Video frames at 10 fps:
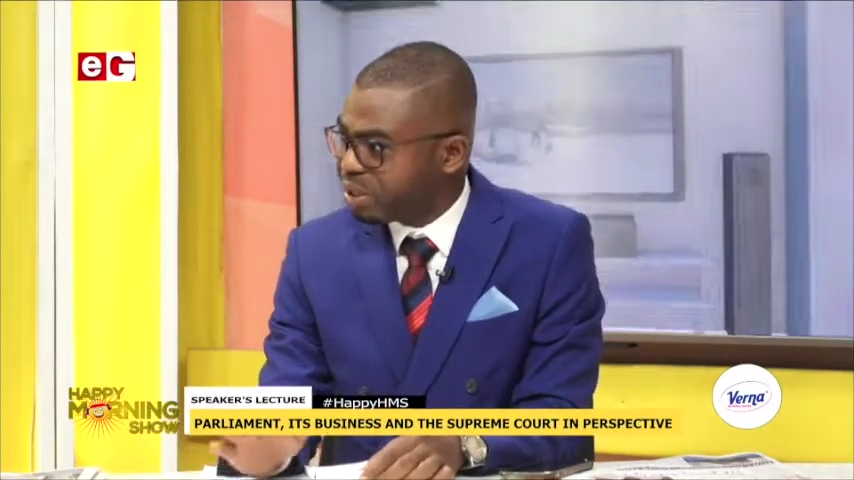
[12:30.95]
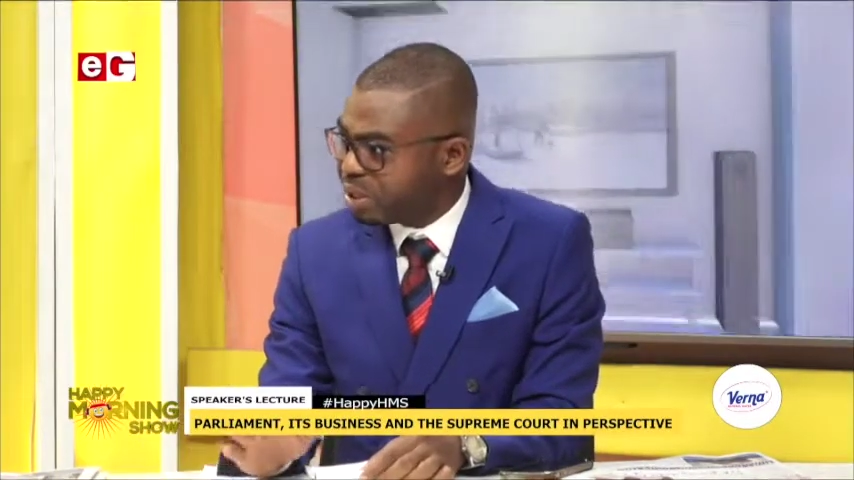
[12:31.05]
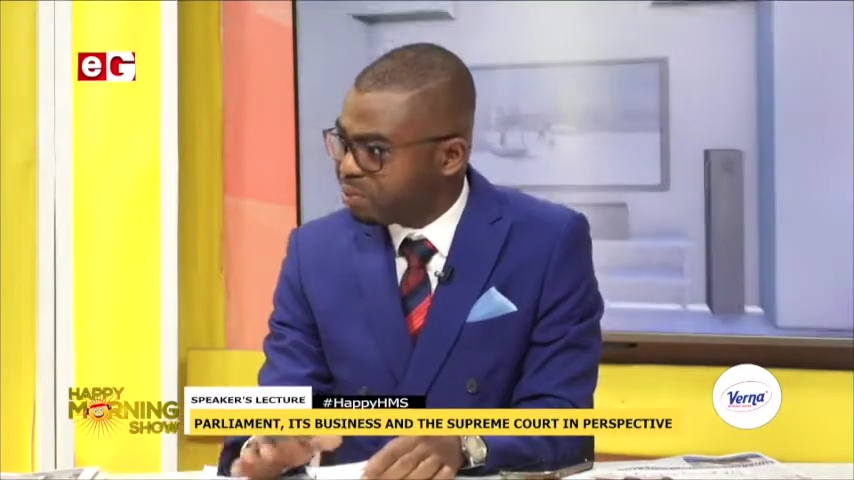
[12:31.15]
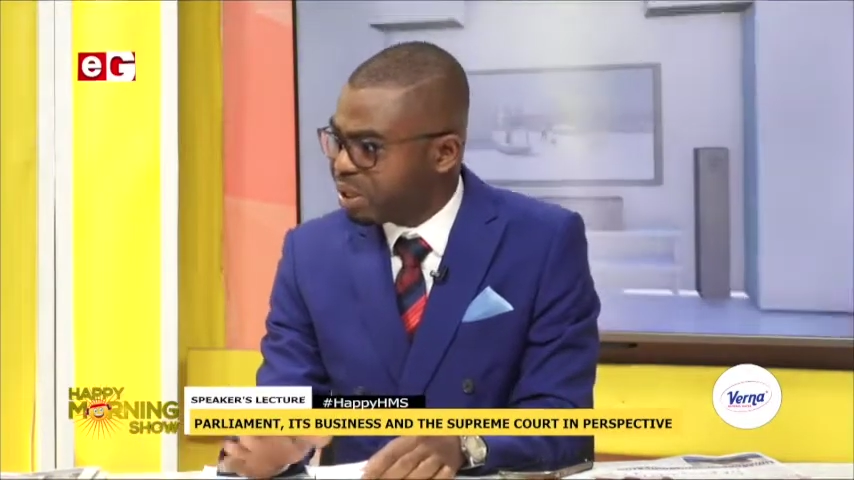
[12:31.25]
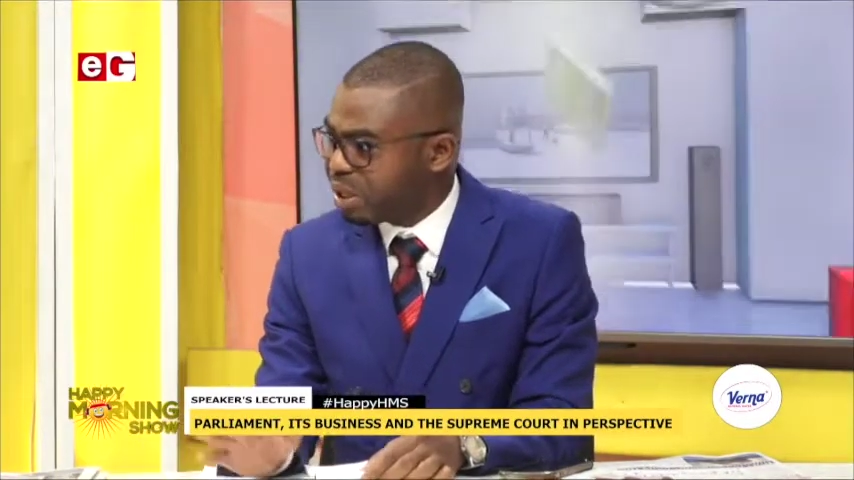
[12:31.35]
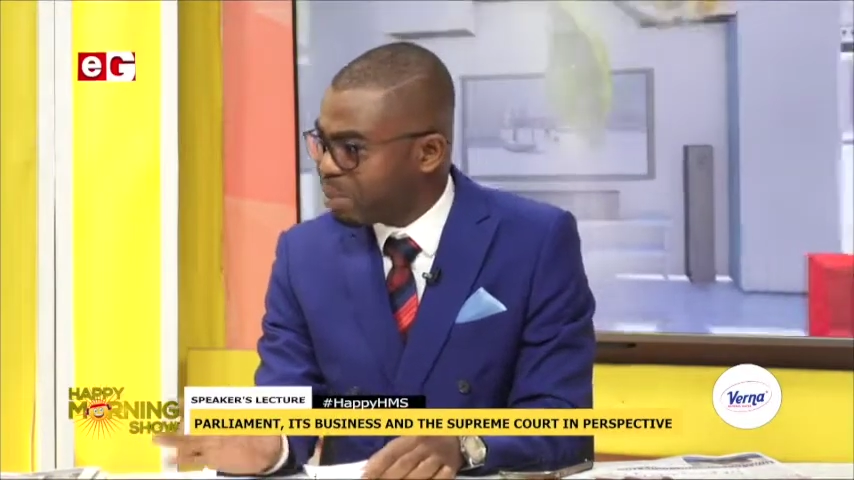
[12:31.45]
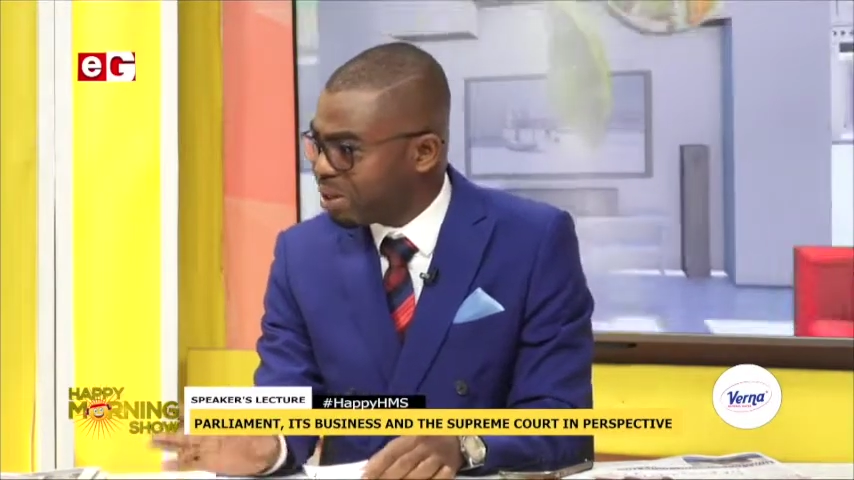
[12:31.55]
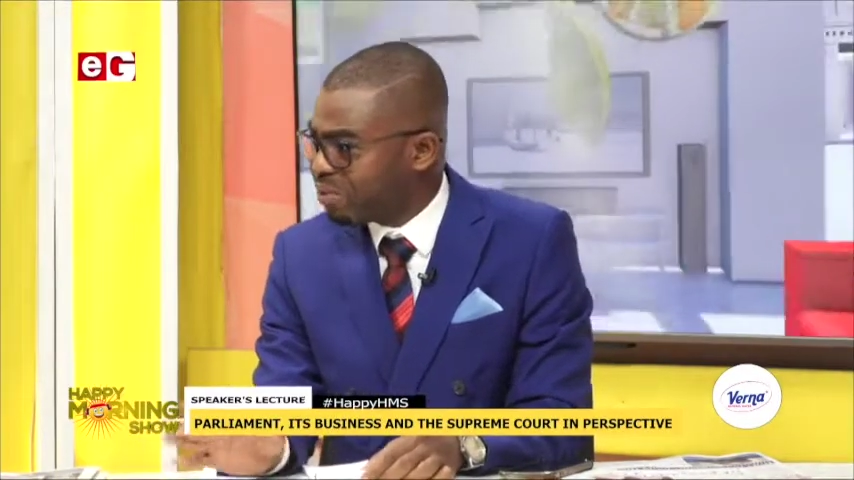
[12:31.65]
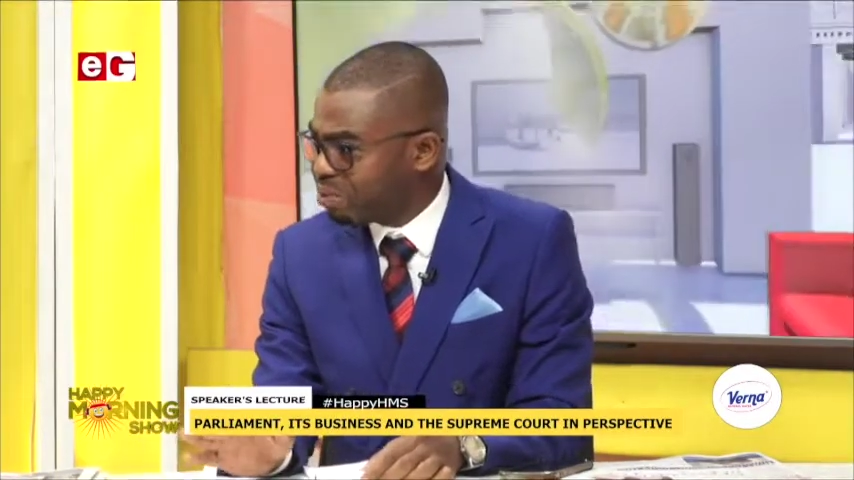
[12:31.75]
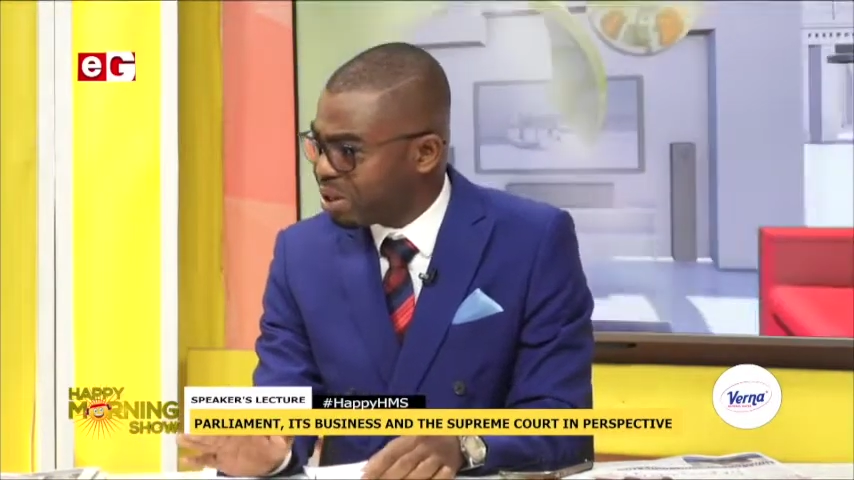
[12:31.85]
that the apart
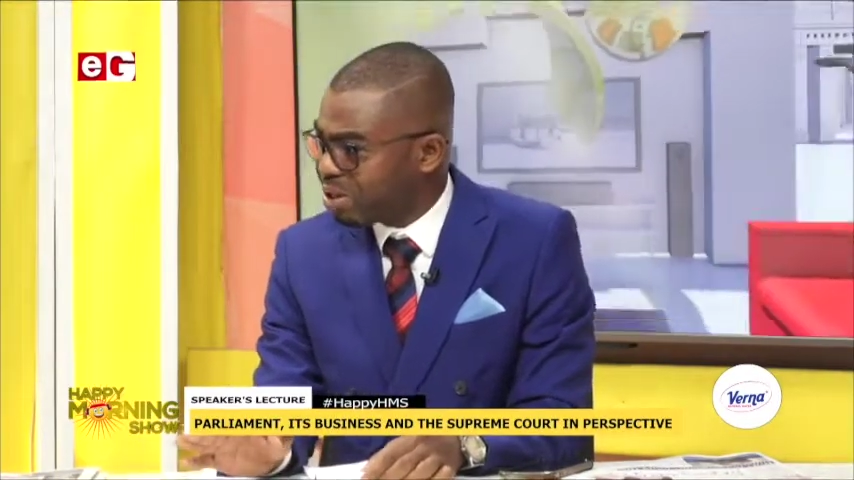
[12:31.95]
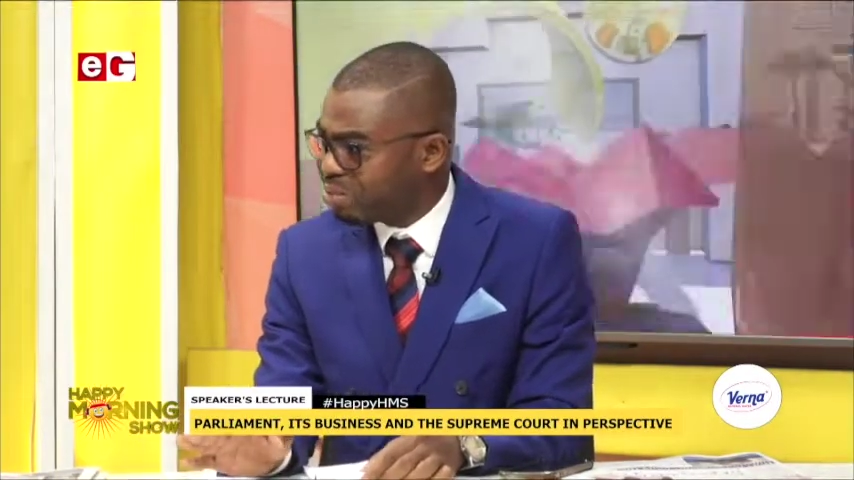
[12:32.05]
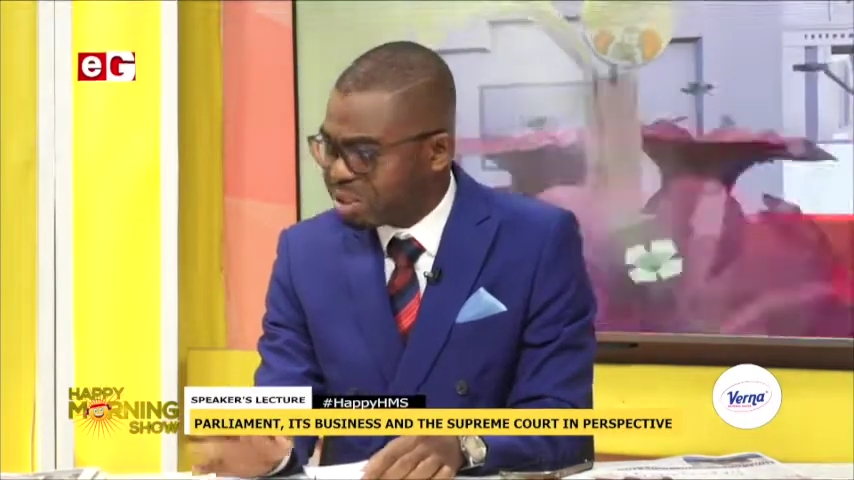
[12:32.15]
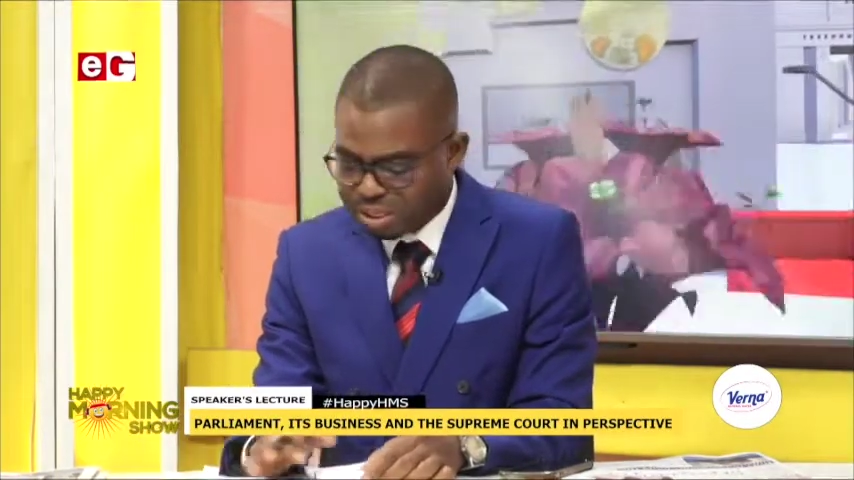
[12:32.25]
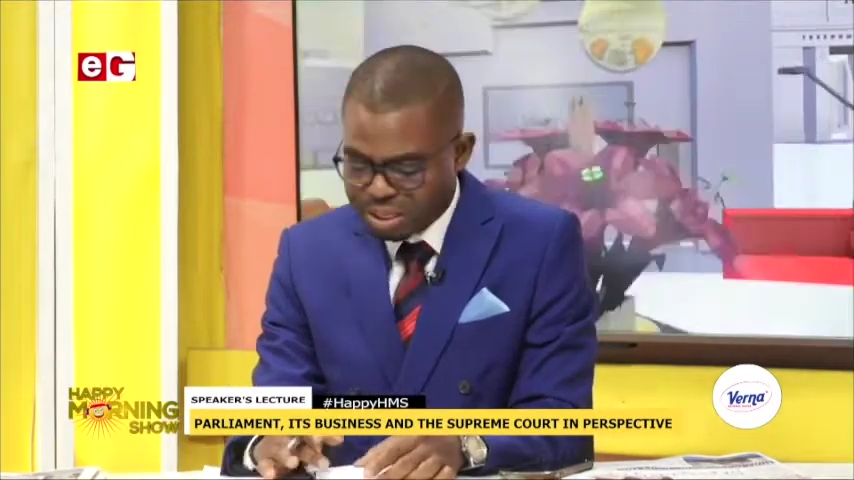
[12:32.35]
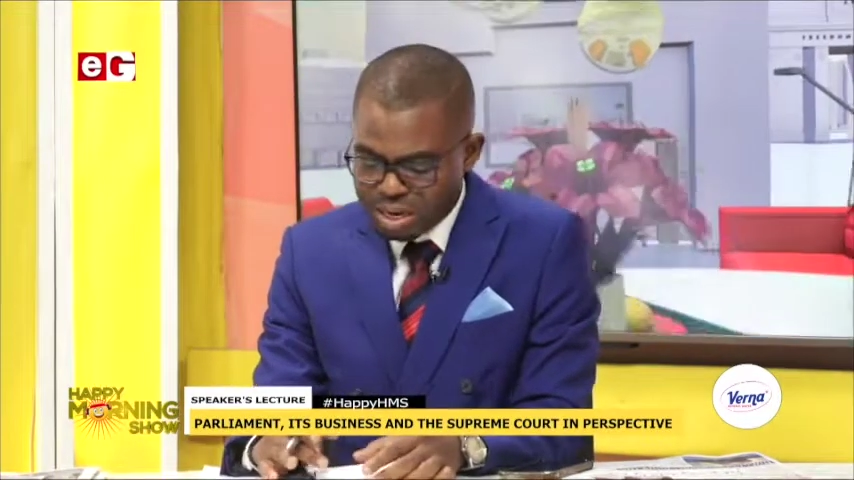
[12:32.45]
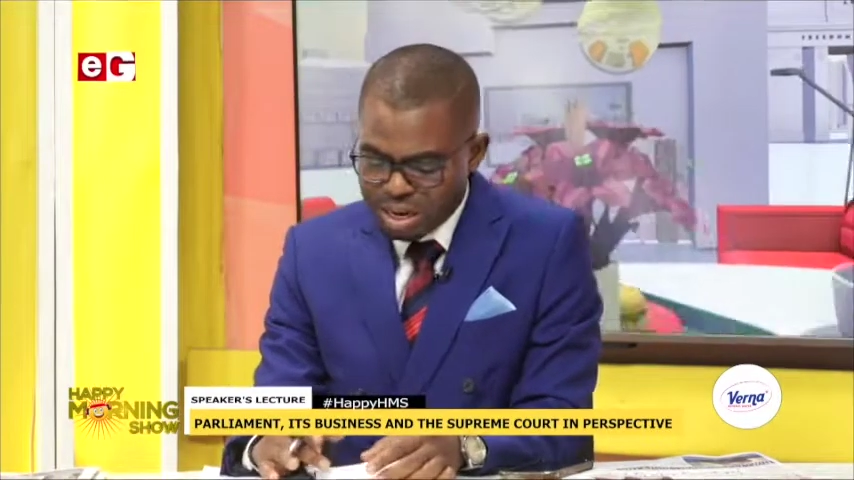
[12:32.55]
from parliament